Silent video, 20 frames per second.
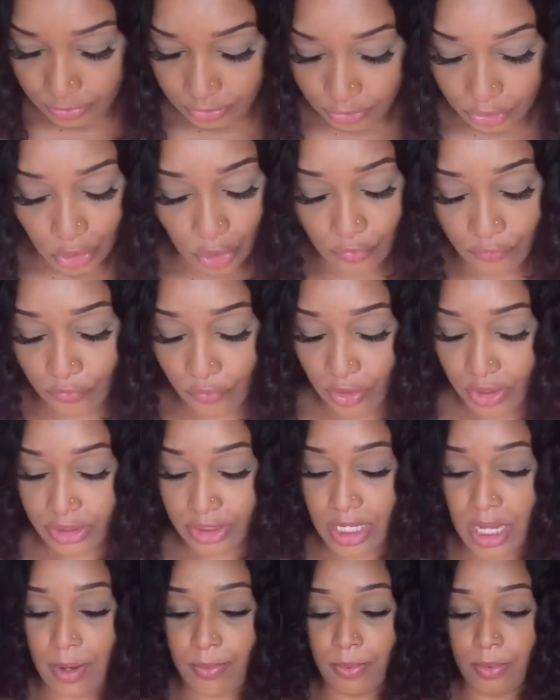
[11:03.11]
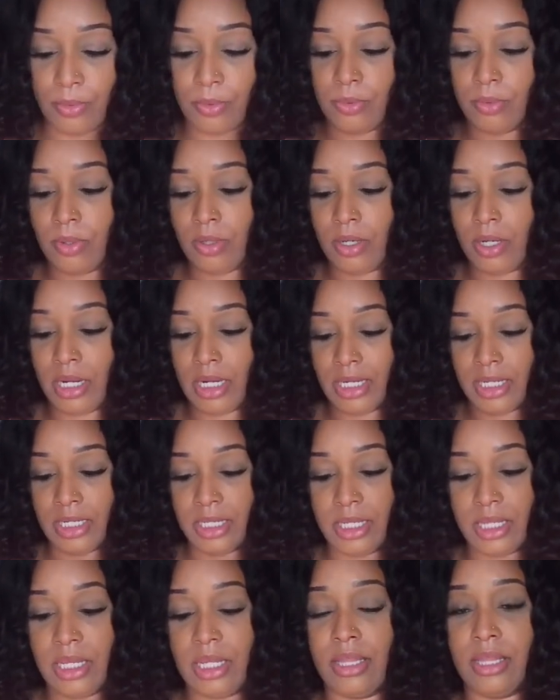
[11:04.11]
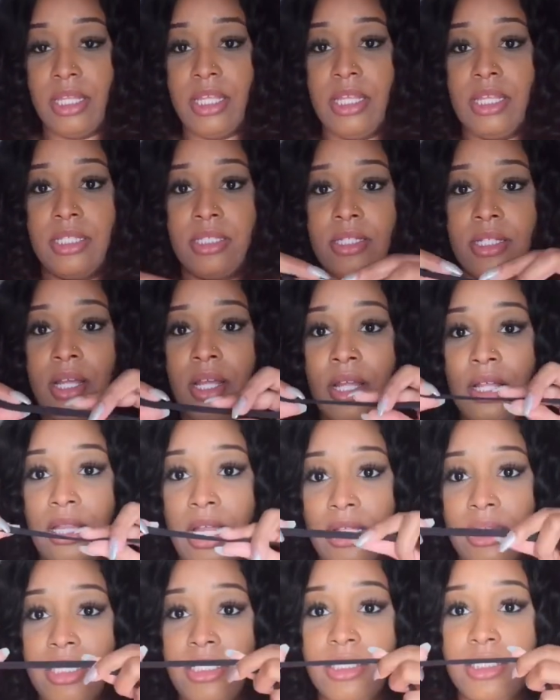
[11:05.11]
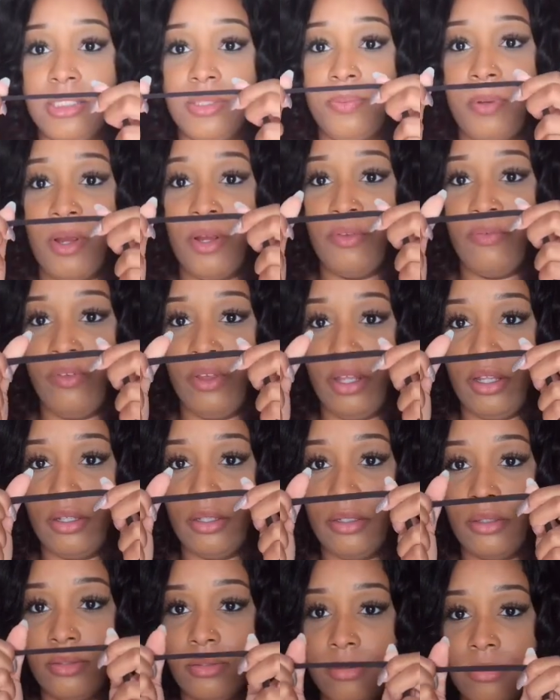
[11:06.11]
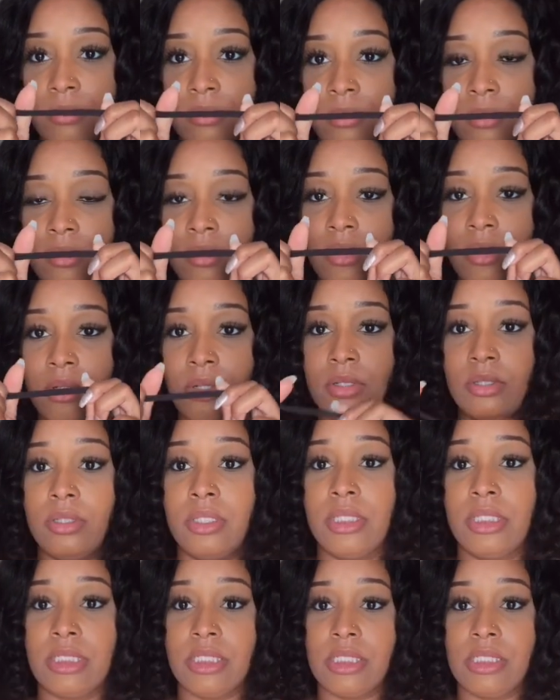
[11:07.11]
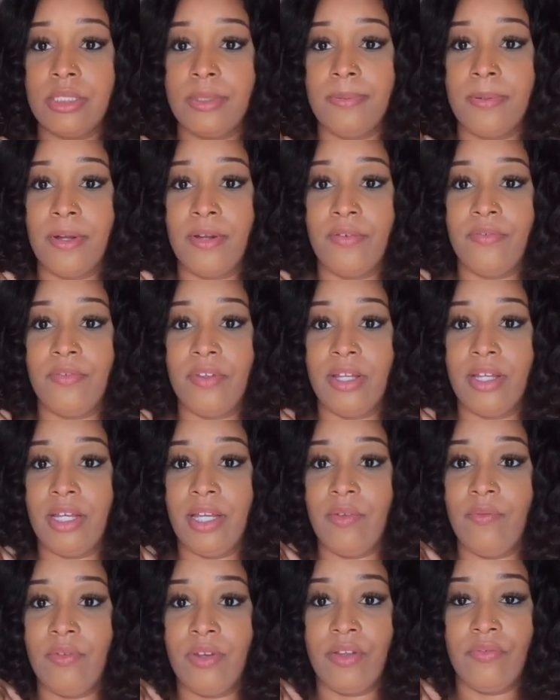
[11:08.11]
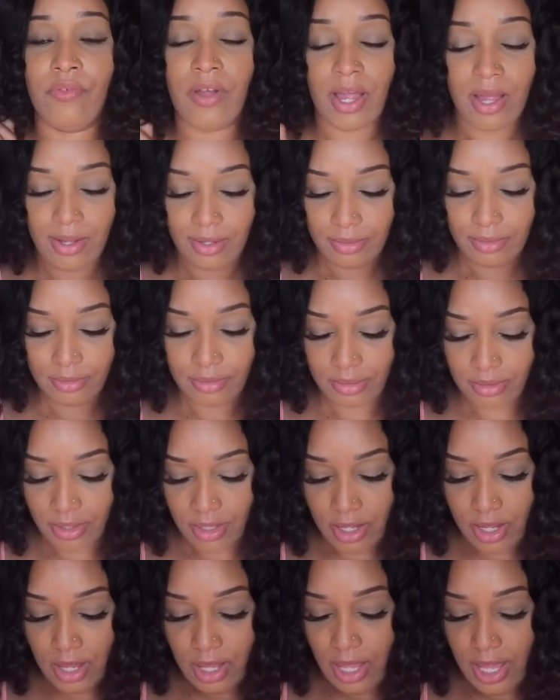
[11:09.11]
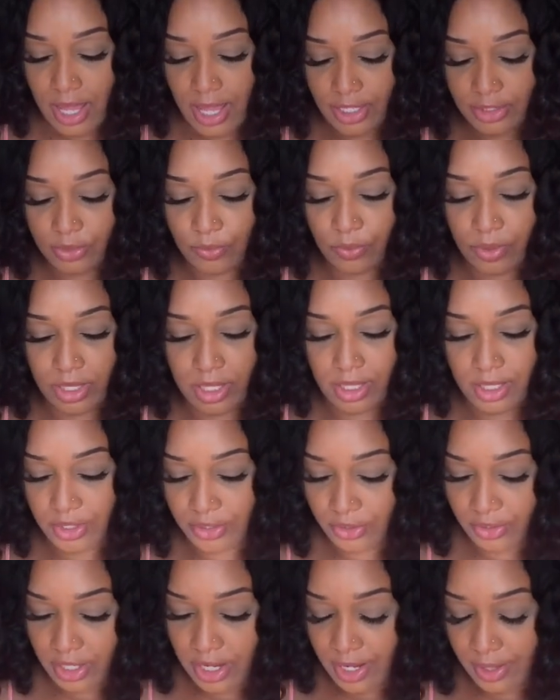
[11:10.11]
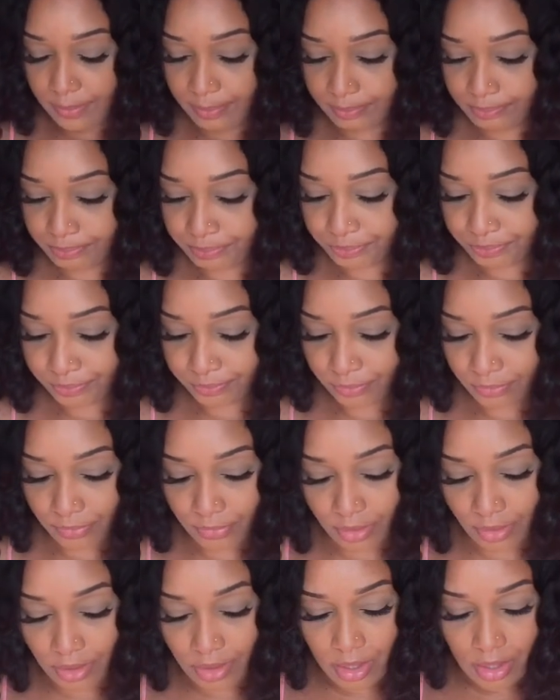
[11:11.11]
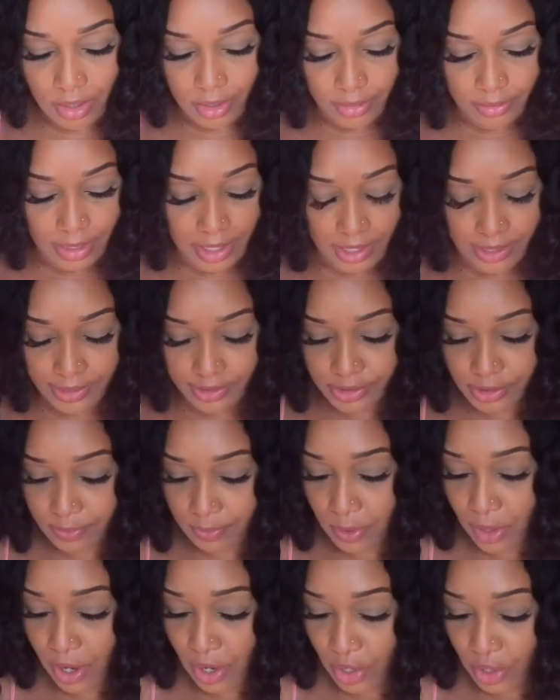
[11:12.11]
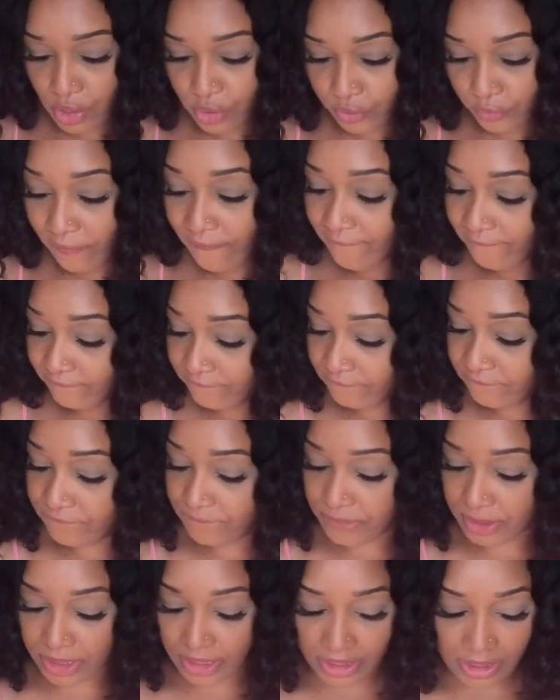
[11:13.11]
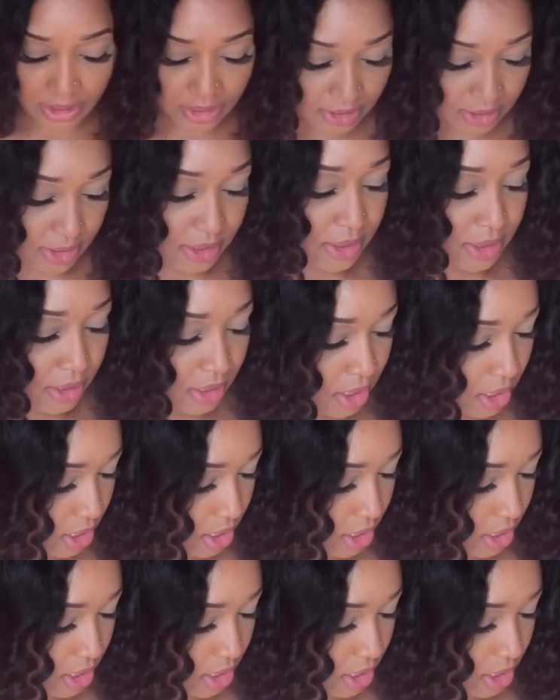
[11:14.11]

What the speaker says: So for example, and again, this is perfect. This is perfect. Even if I had to wear that under that, that is perfect.